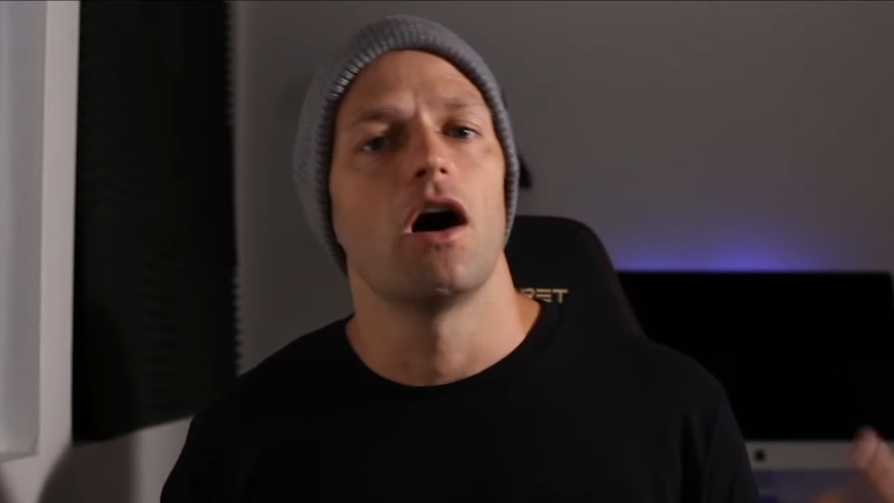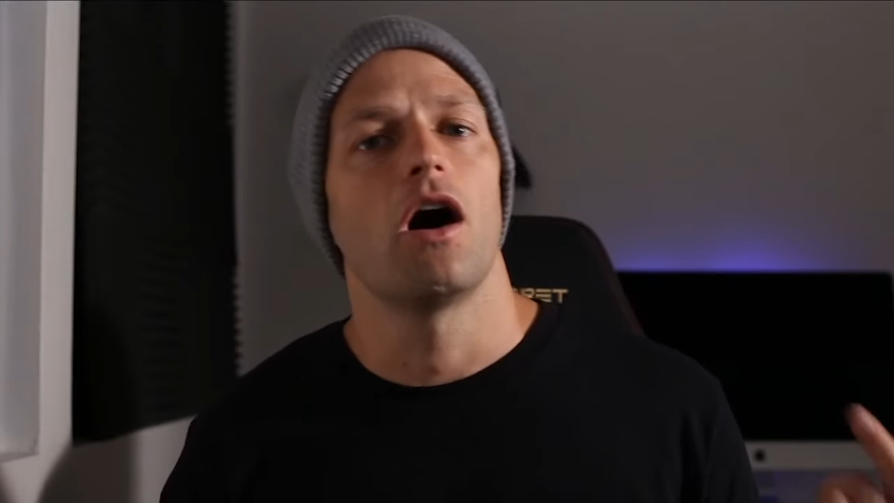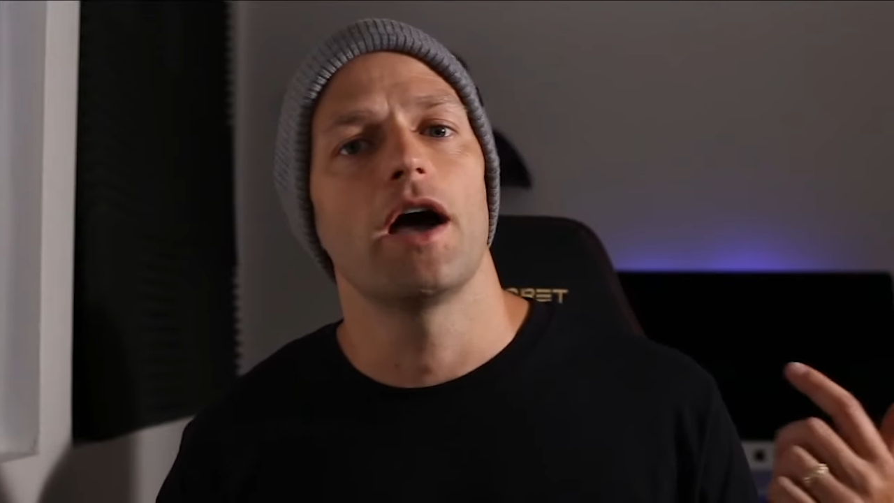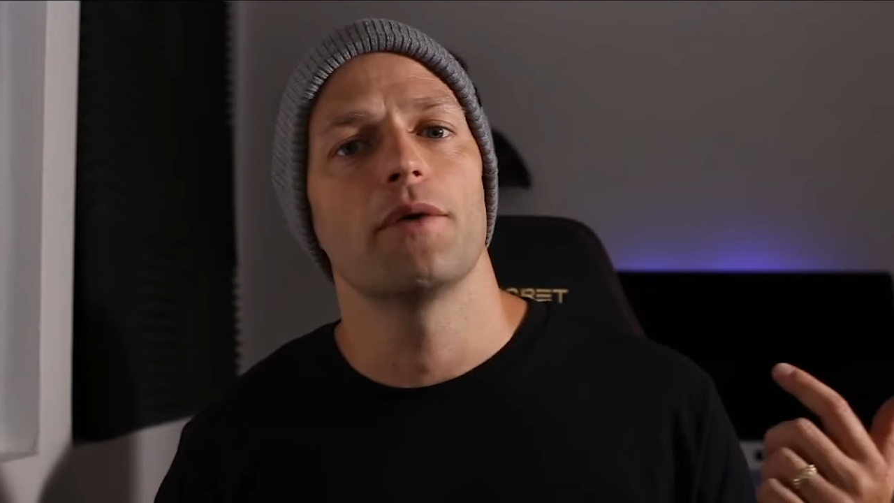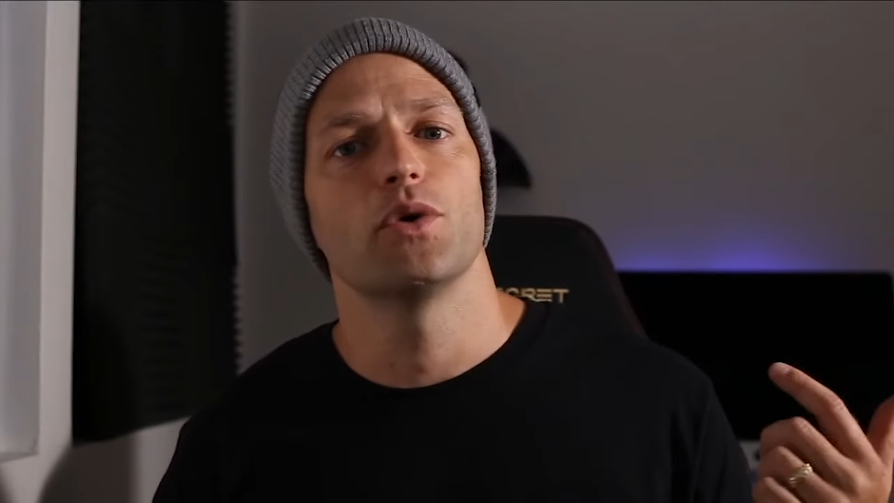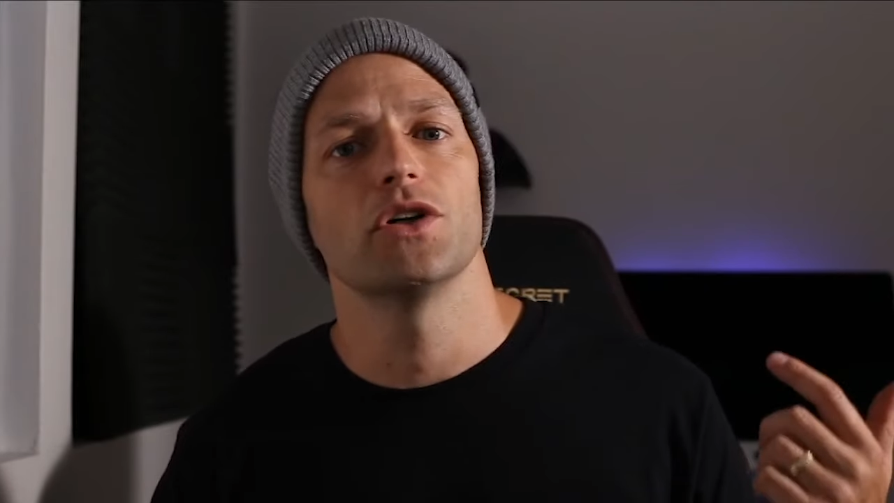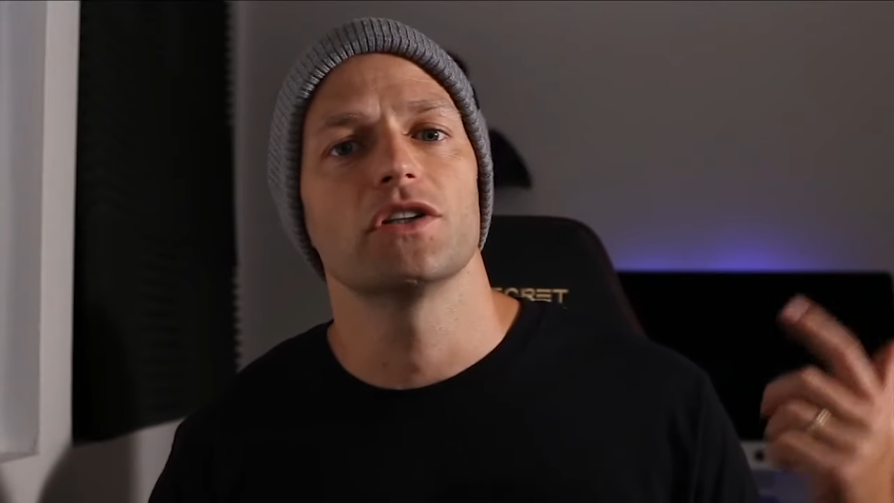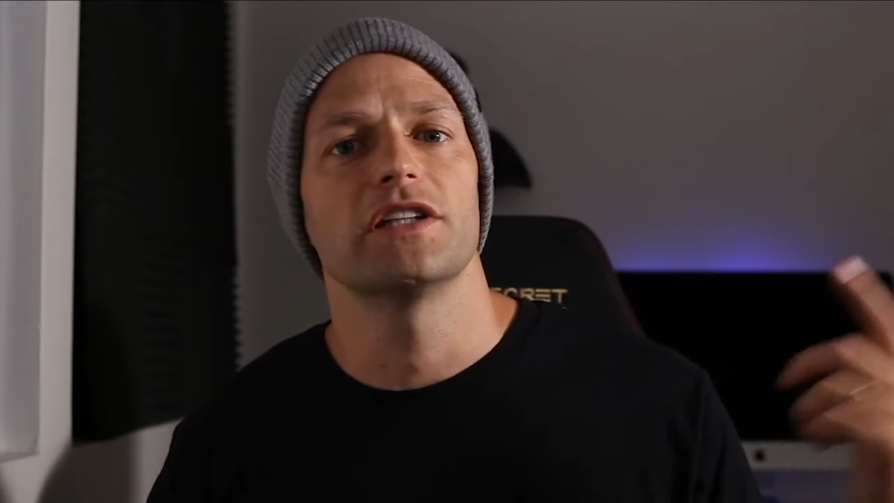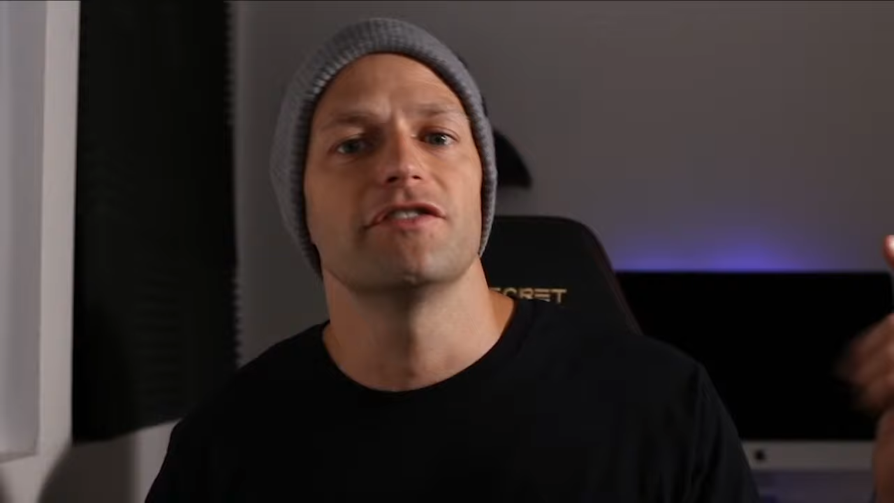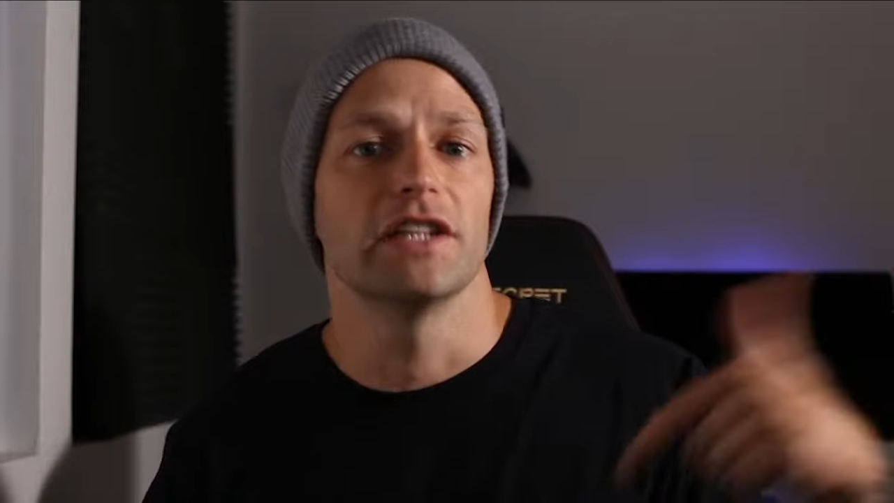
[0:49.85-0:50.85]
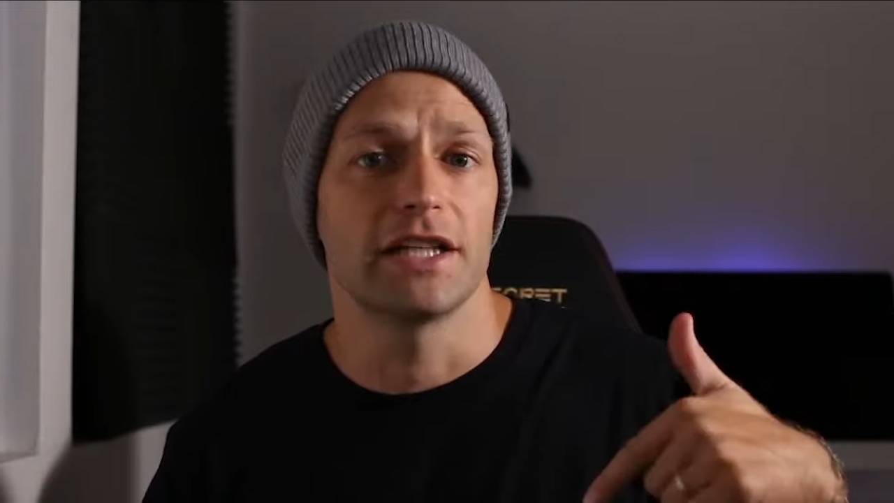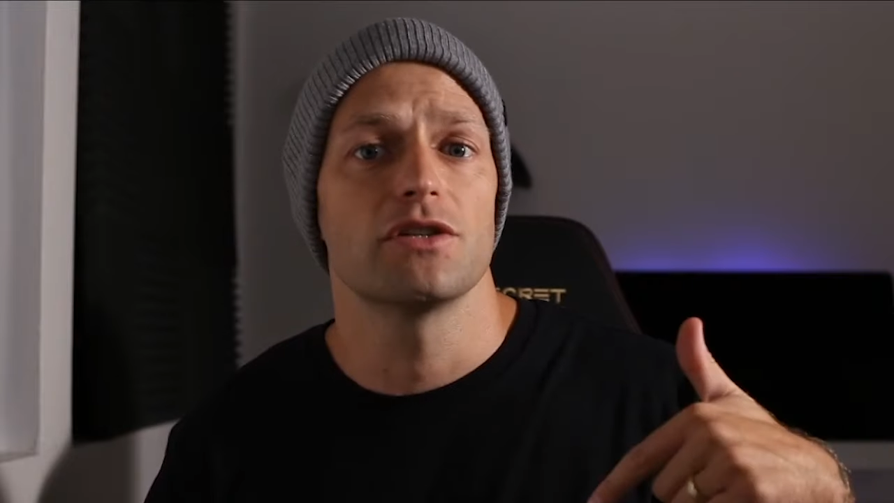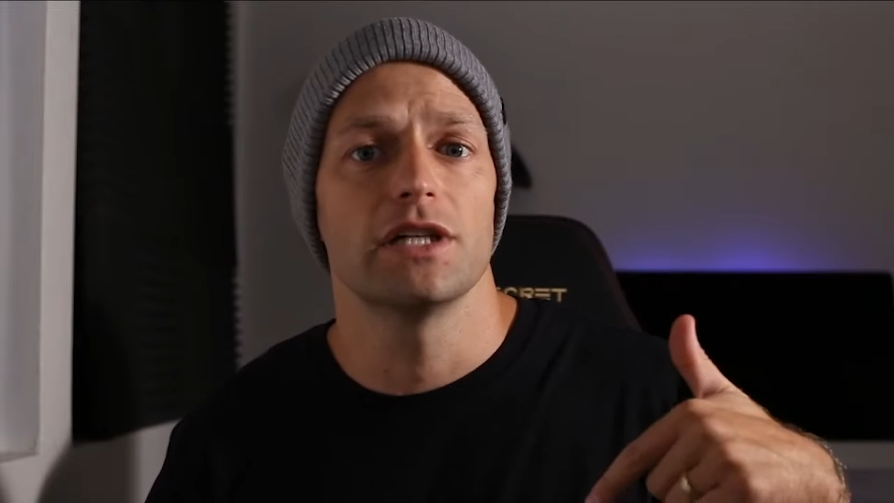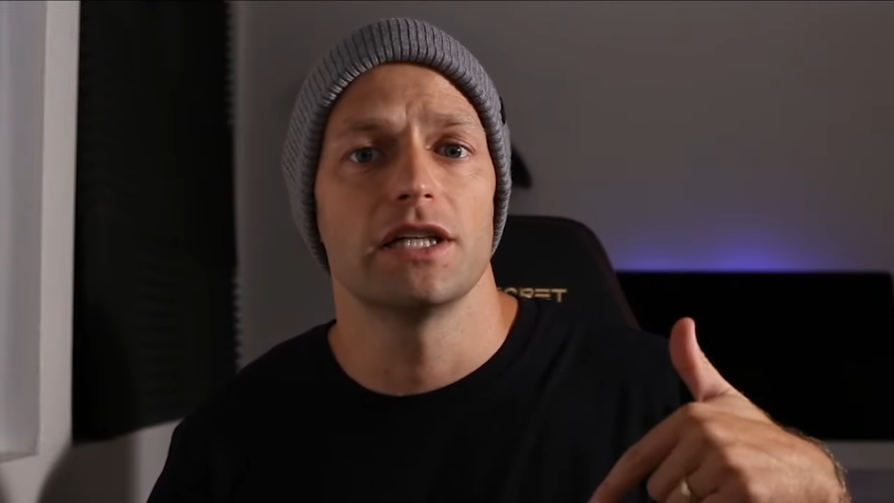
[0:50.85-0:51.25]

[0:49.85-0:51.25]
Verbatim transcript: I will leave a link to